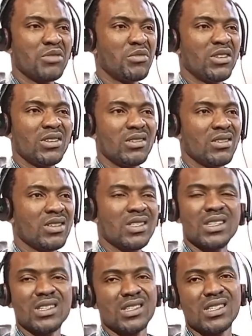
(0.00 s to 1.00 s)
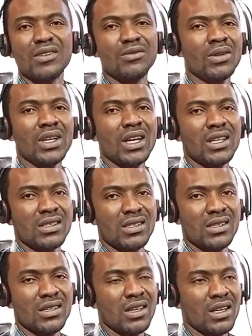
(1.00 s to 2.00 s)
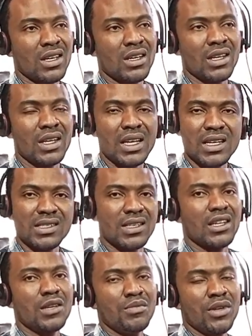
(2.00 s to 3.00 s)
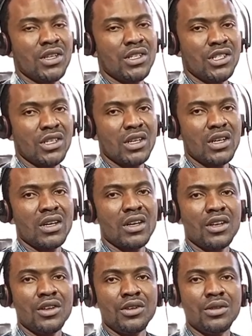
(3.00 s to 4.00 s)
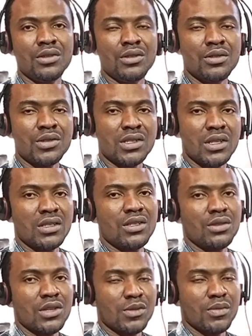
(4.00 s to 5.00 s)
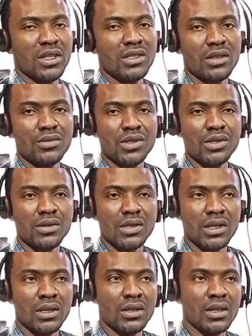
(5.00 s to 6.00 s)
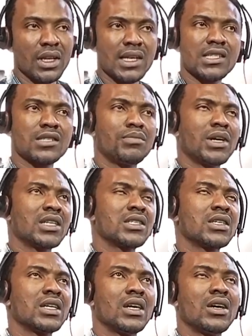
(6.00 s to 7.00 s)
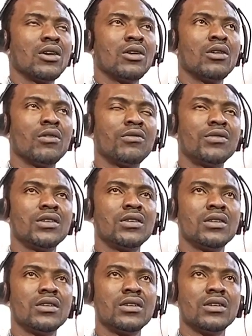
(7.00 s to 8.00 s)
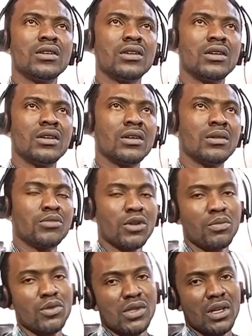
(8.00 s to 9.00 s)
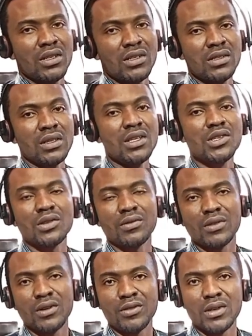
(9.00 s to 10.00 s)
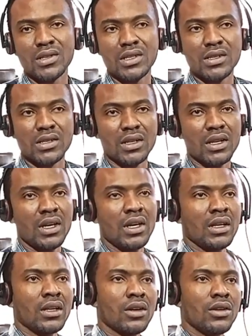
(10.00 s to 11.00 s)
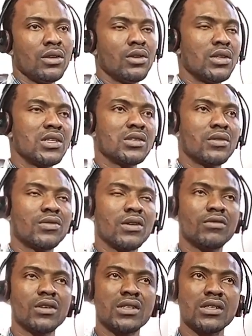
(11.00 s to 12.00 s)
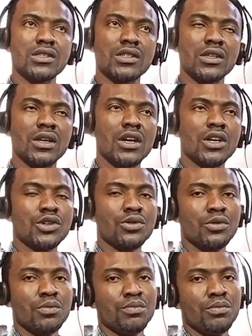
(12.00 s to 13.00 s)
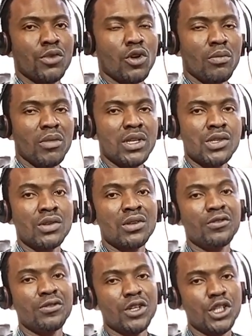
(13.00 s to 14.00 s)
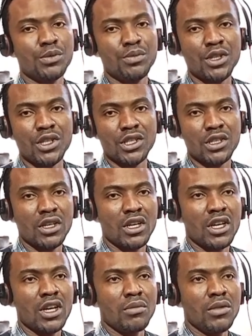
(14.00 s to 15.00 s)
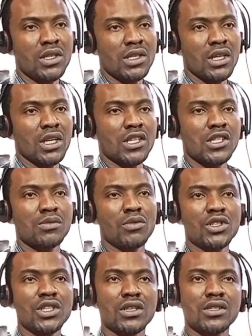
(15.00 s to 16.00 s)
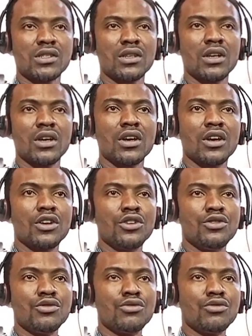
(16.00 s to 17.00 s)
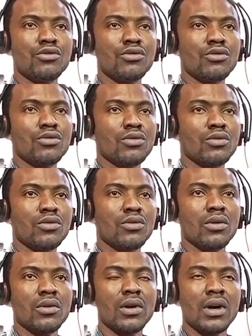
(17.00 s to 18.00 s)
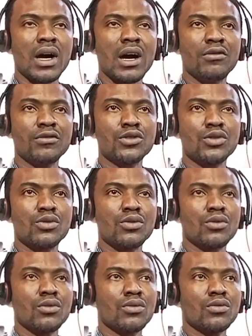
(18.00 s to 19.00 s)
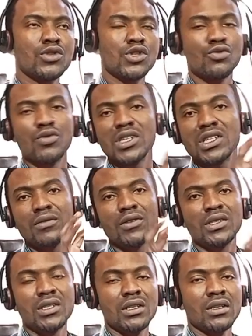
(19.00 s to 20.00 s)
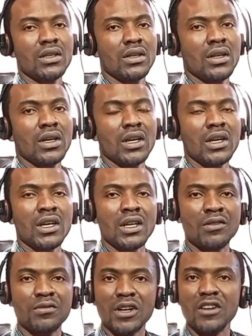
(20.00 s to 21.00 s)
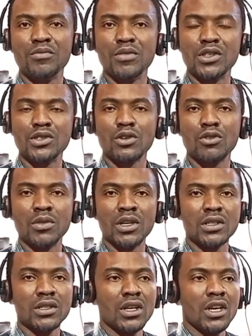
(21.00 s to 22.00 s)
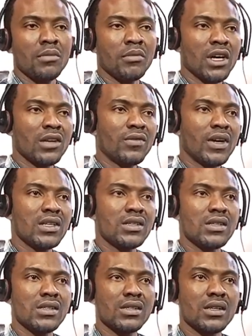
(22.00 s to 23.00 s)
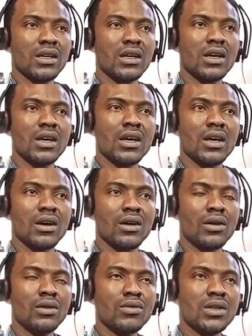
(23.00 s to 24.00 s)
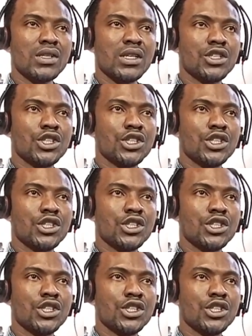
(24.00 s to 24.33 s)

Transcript: maybe 6-7 lines, less than a page. You state your expected results. And the last part of the proposal is the list of references. Now, your list of references should commence on a fresh page. Please, in as much as you have to squeeze everything in a 5-page document, my advice is always